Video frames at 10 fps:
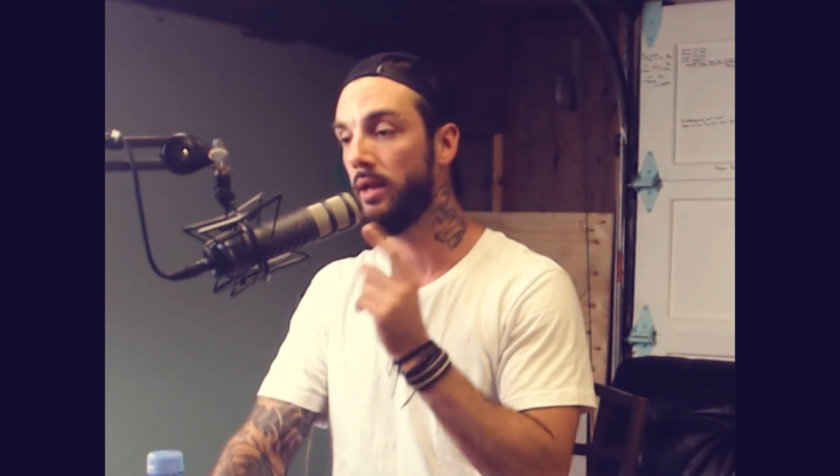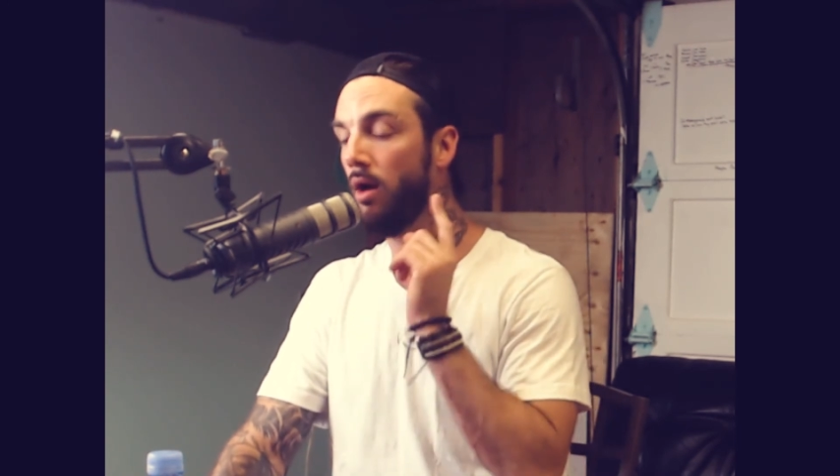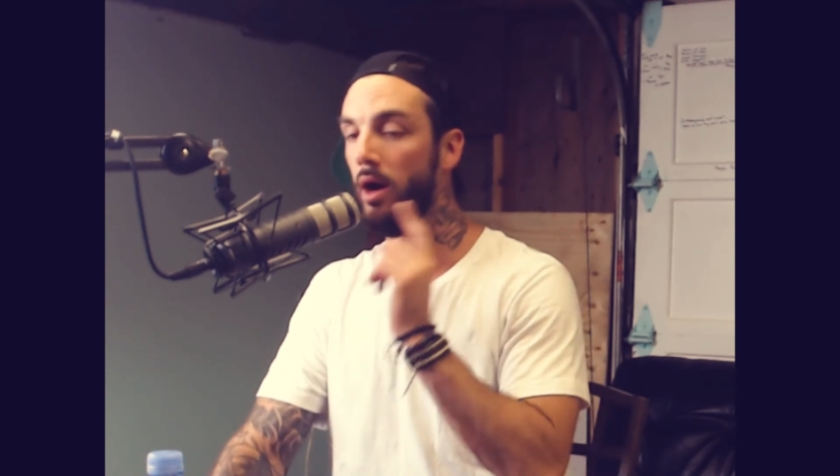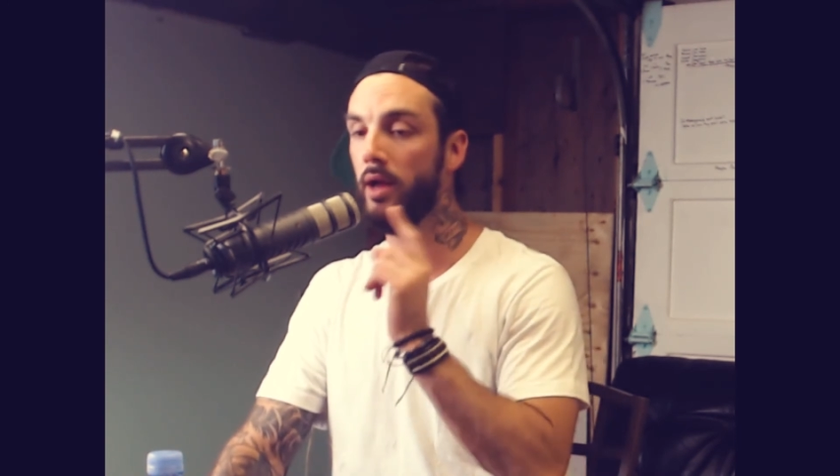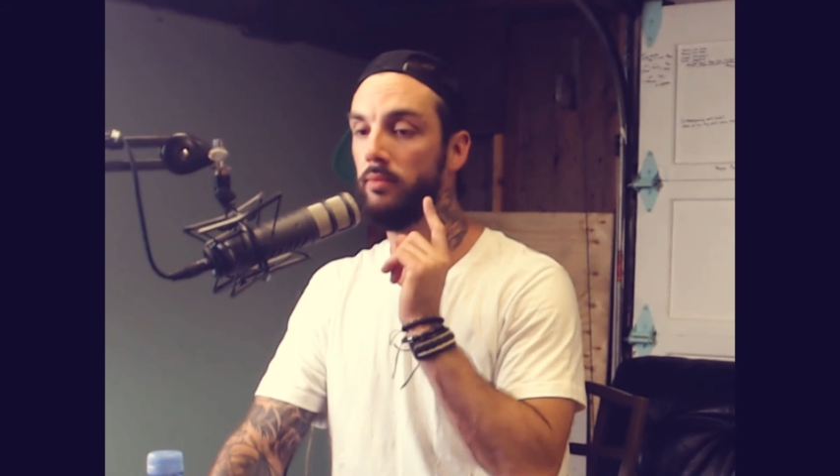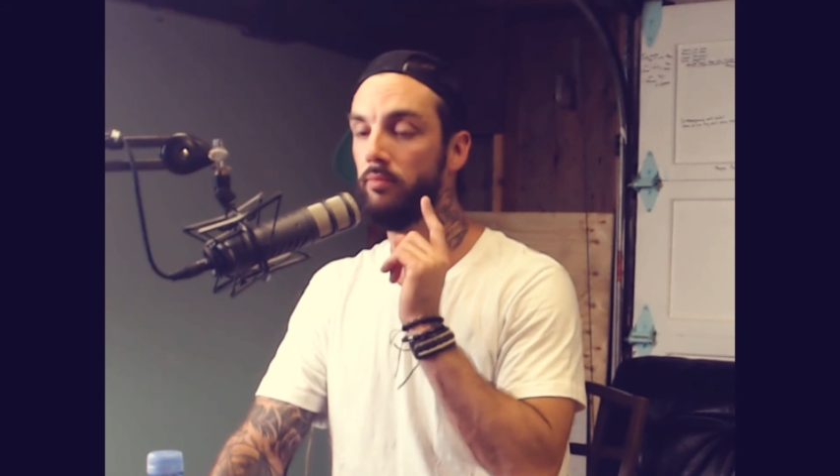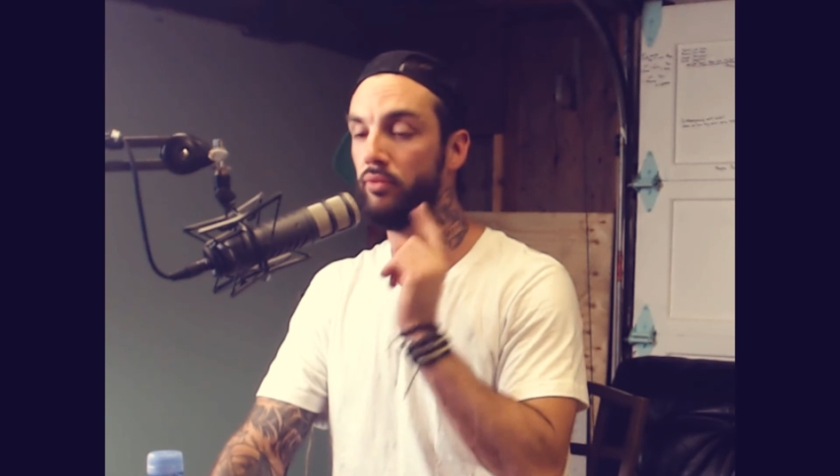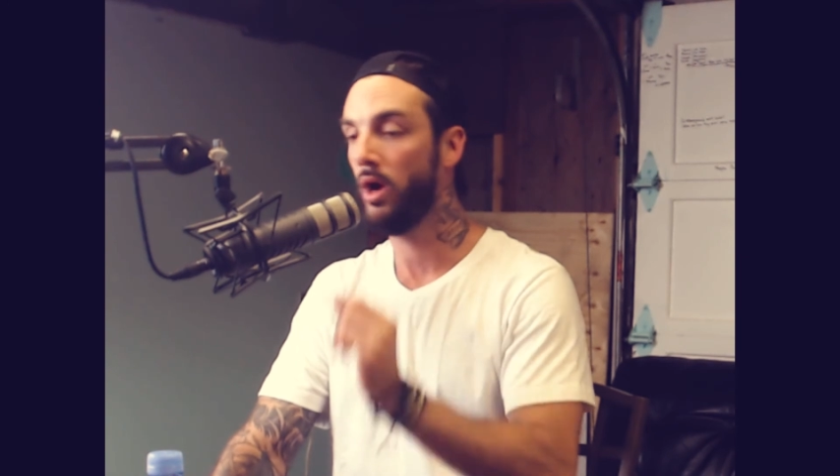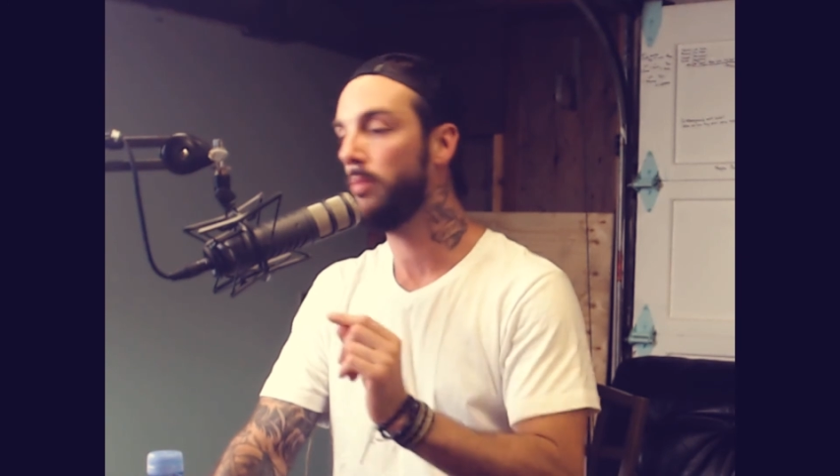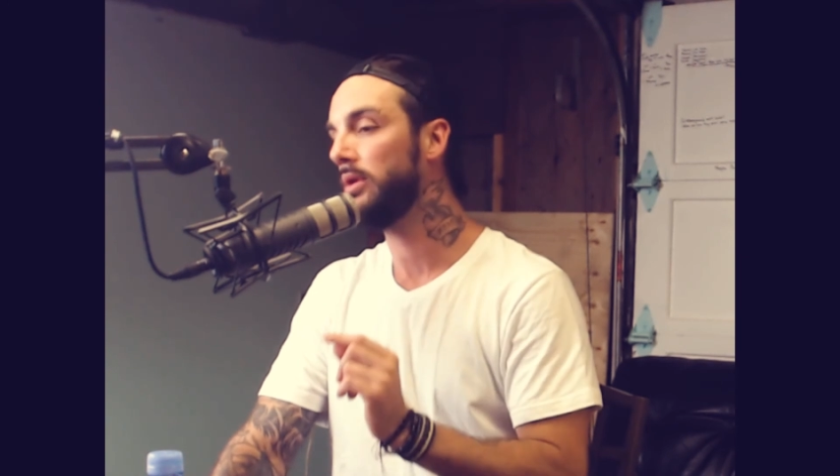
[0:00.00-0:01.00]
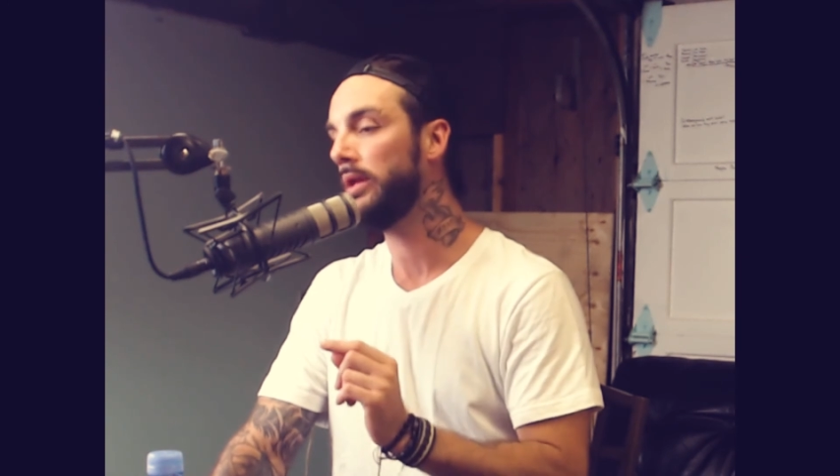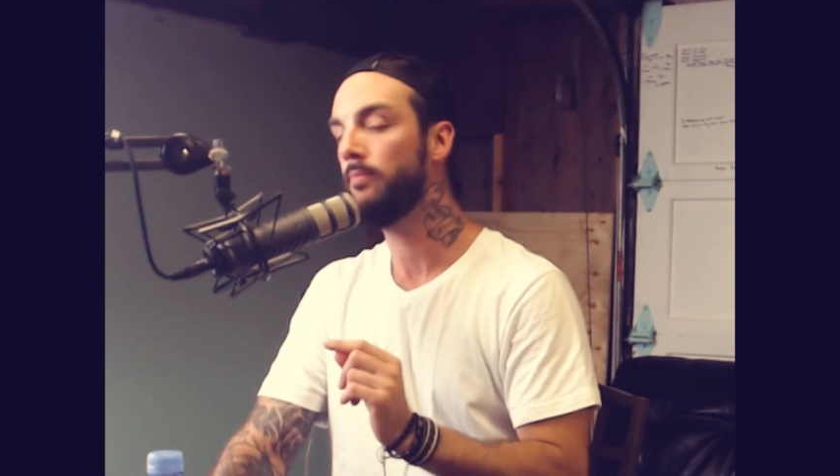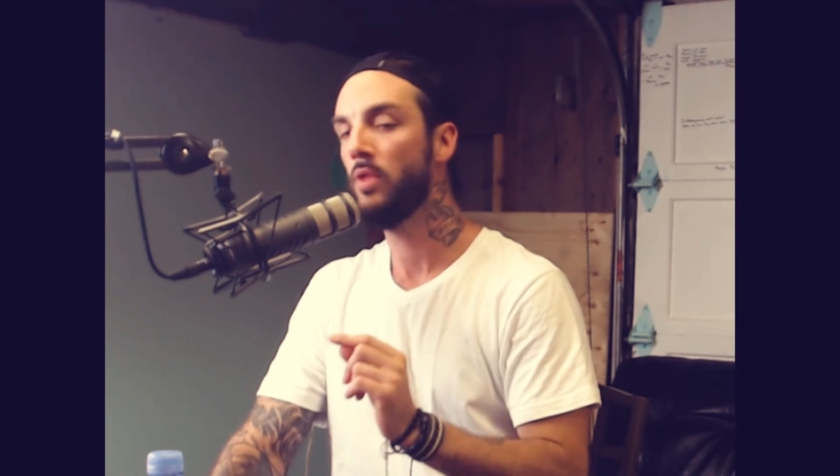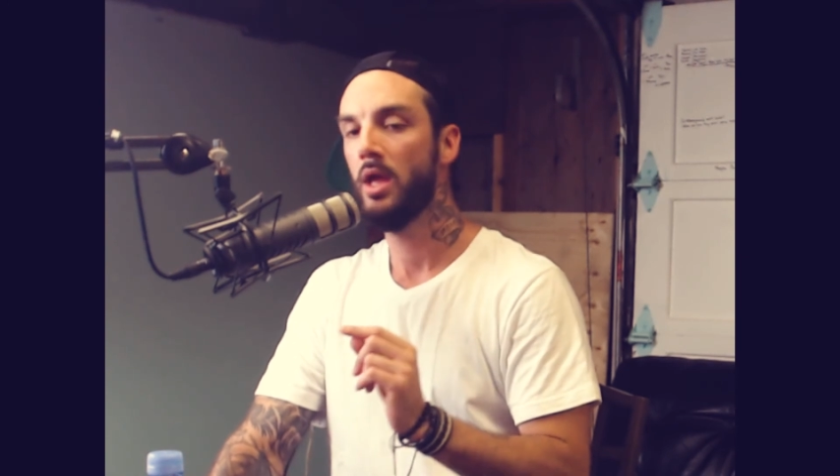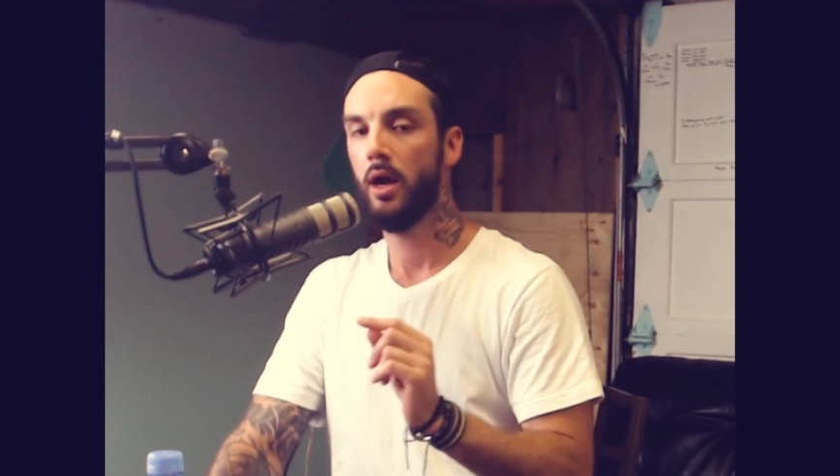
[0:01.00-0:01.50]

and not properly,